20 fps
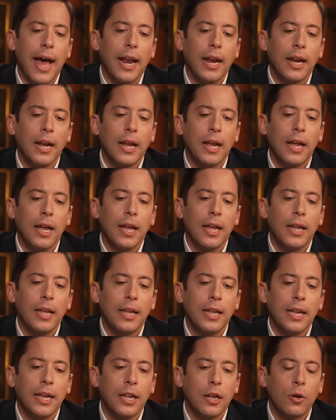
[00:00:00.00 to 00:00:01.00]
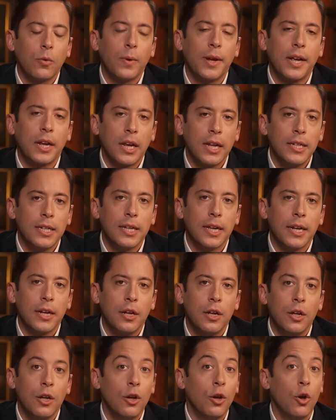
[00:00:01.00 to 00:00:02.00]
that Hillary
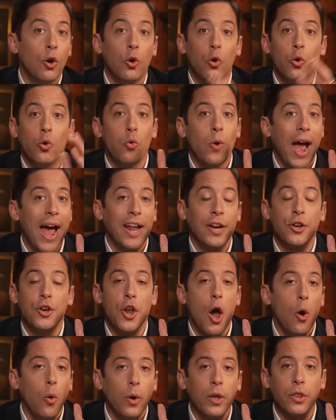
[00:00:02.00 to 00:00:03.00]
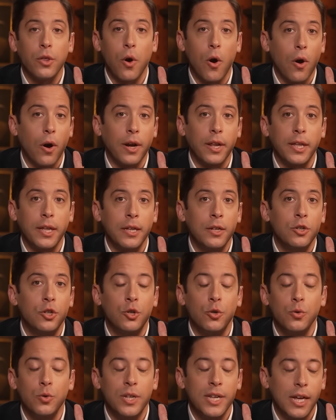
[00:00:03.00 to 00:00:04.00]
Clinton, who had no authority
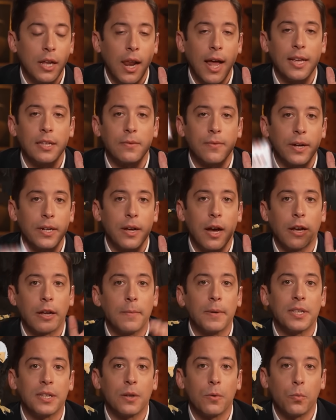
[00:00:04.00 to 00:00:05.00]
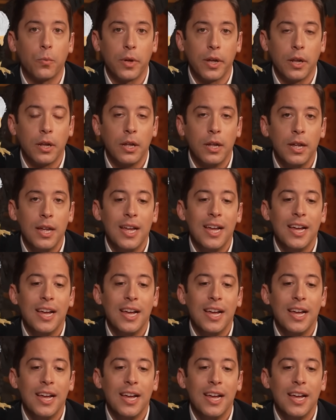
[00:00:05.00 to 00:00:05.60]
to declassify documents at will,